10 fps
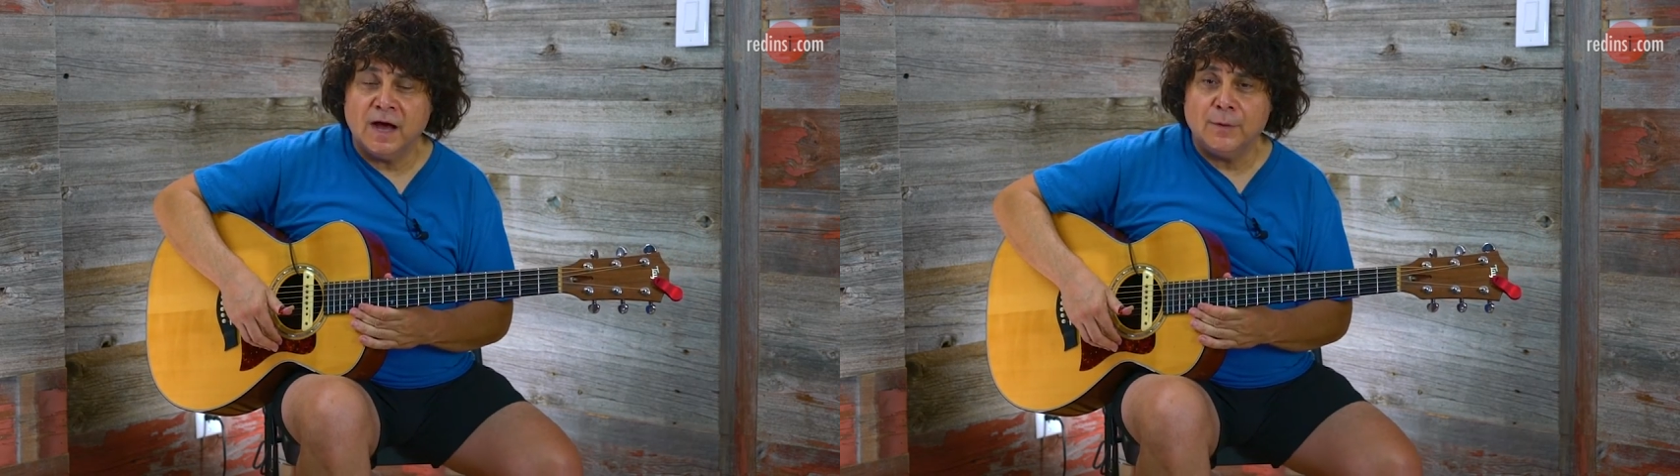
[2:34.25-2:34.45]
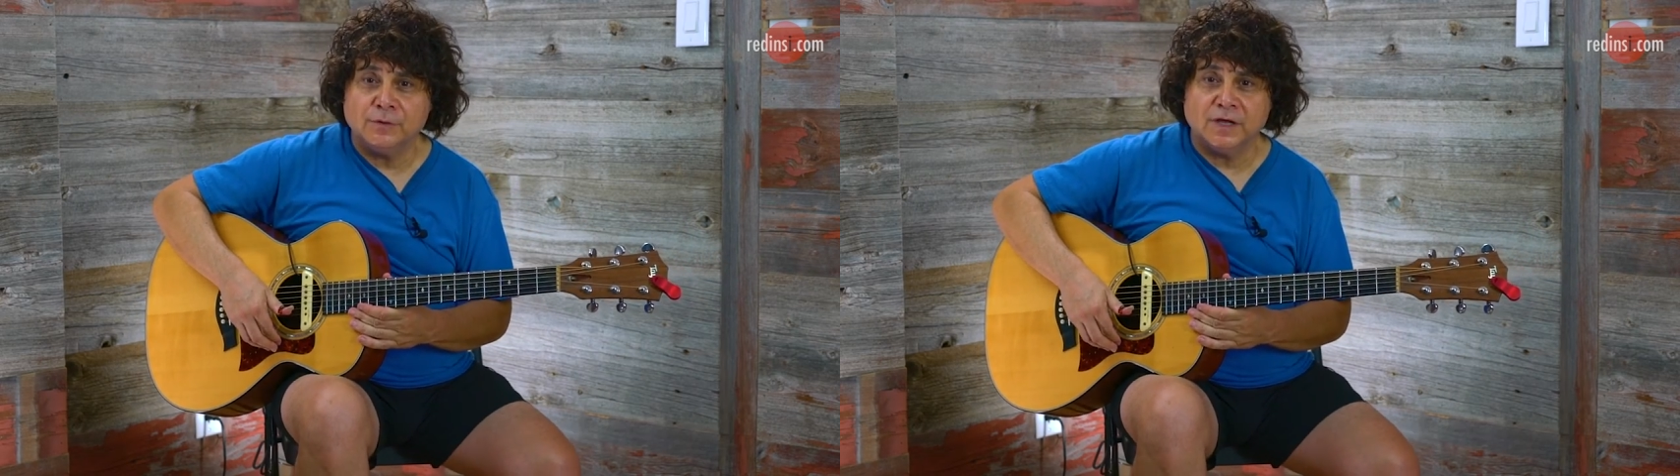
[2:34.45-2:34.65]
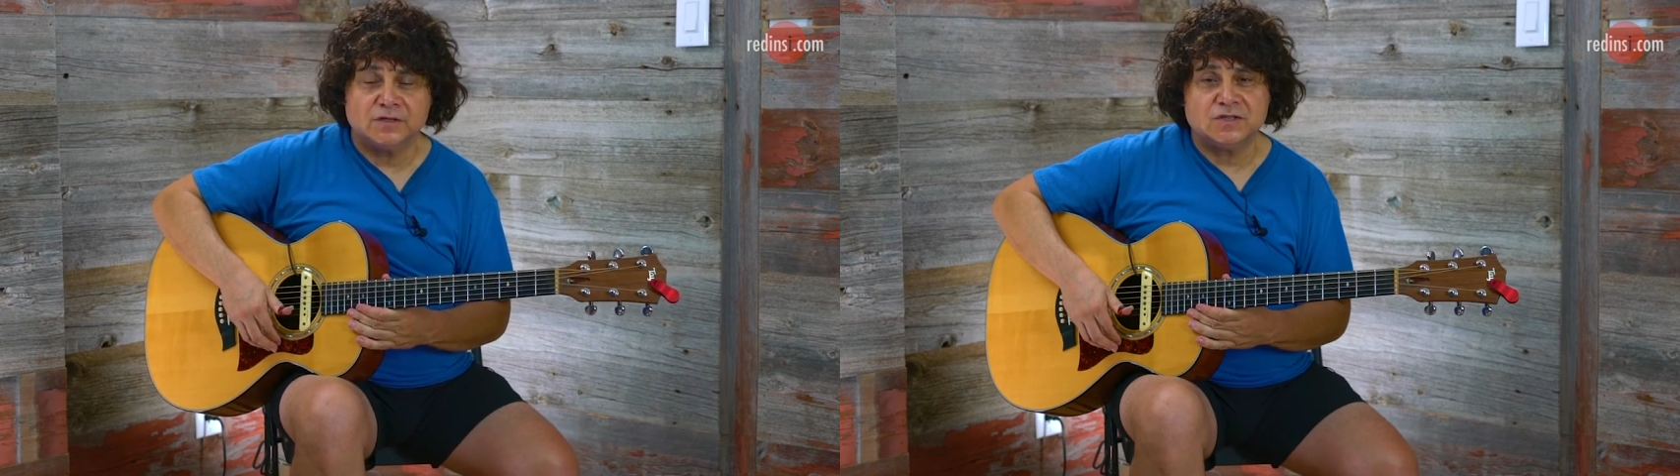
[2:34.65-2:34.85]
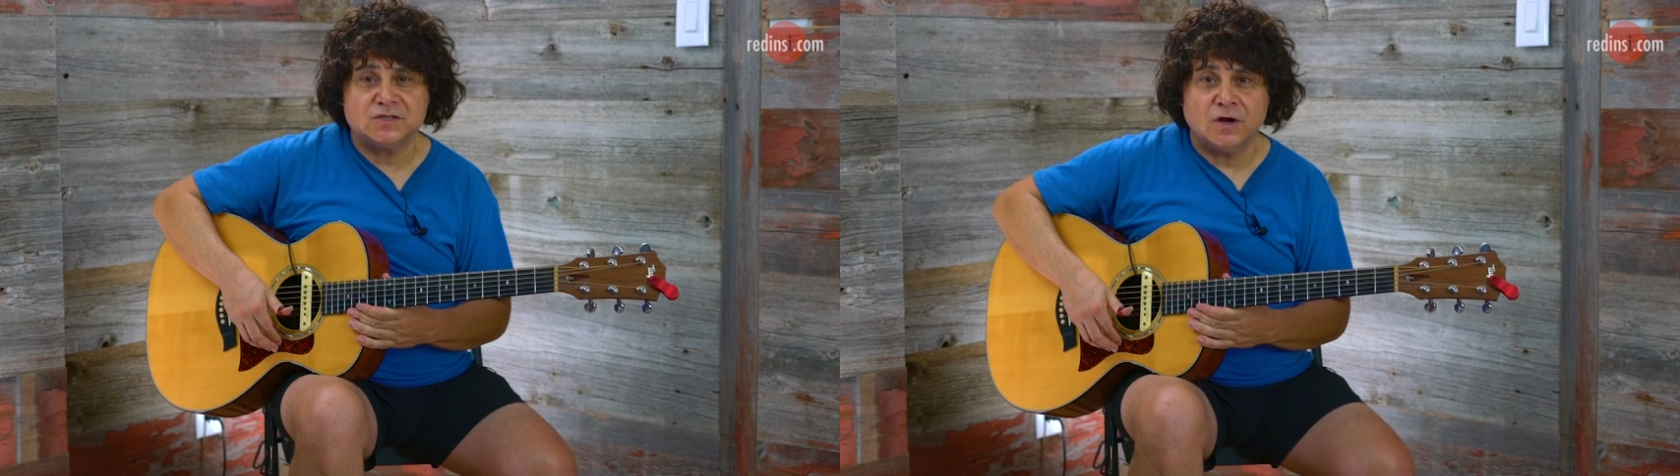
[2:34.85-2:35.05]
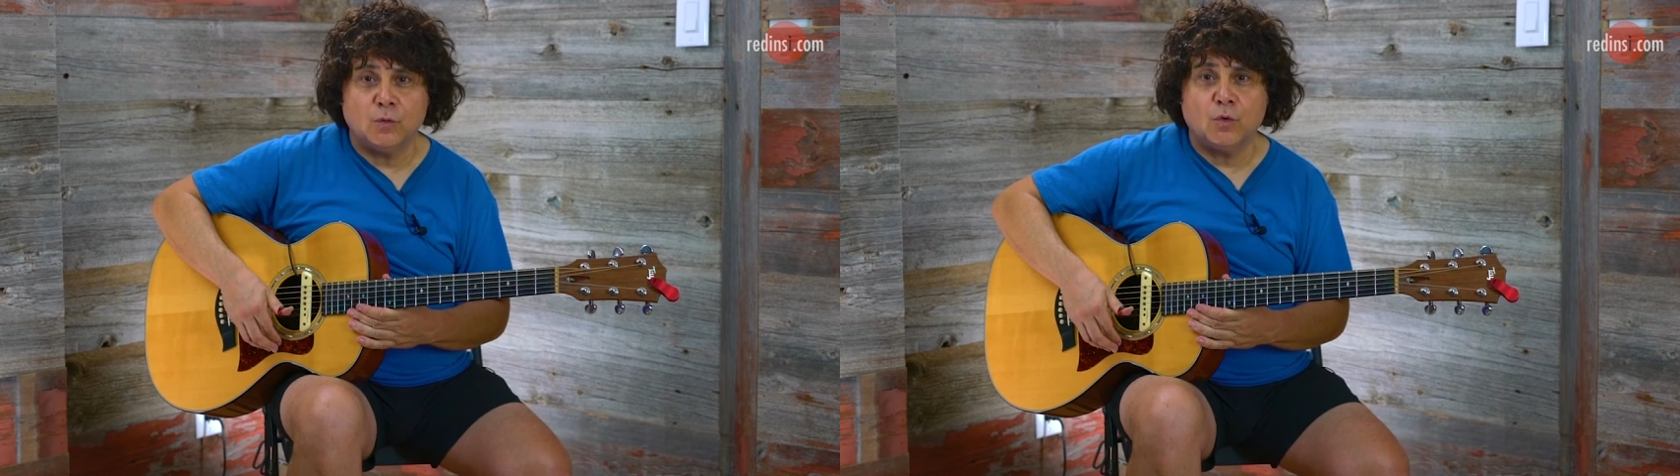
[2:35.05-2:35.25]
I would like to
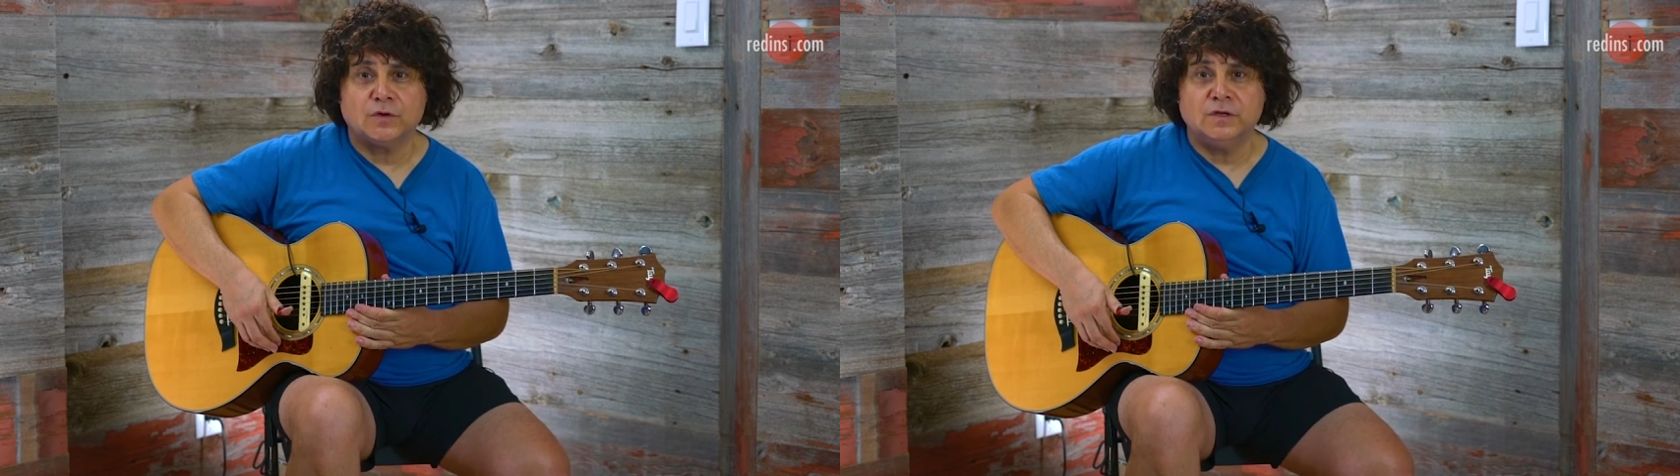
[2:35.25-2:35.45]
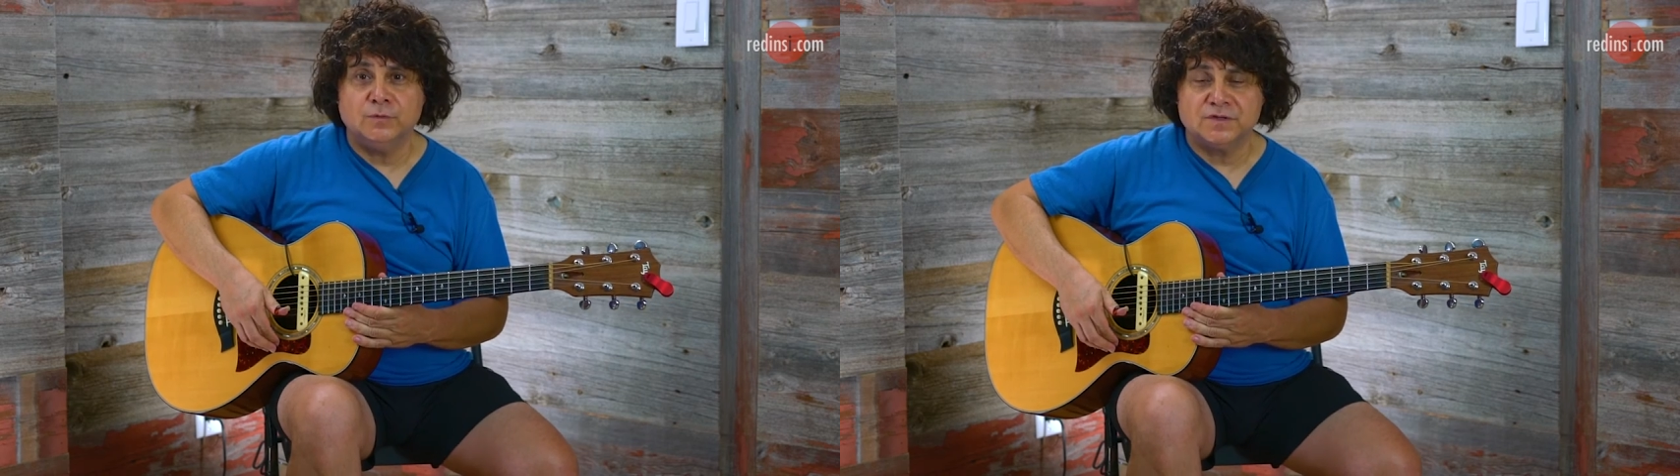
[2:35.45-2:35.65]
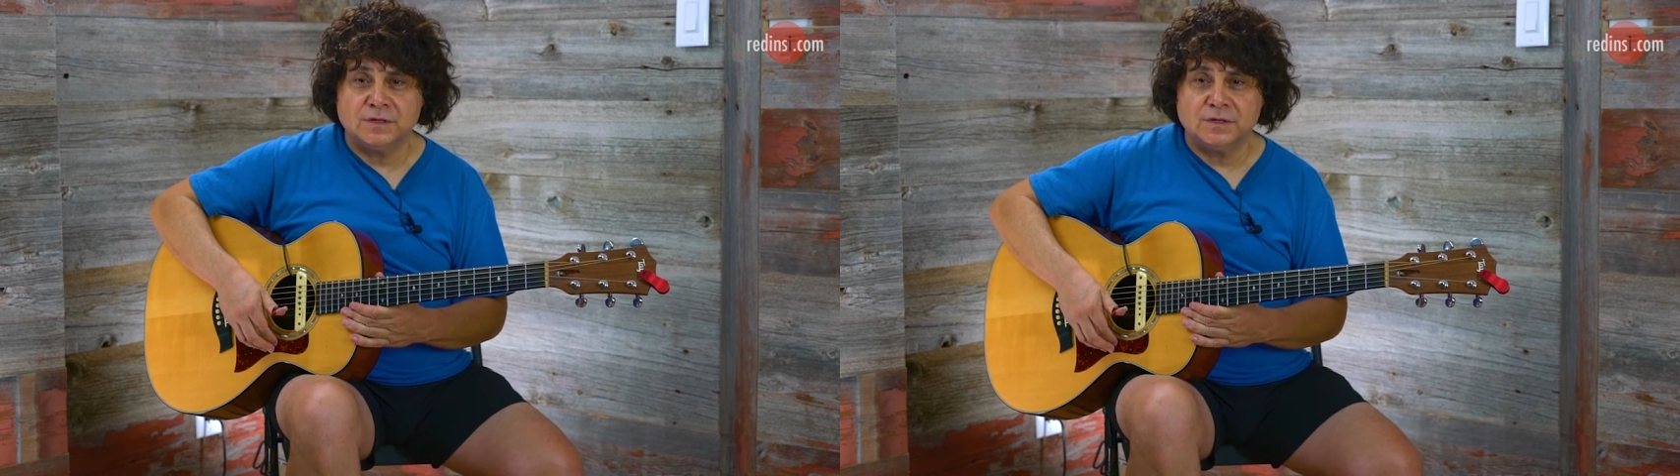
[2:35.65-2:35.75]
start working with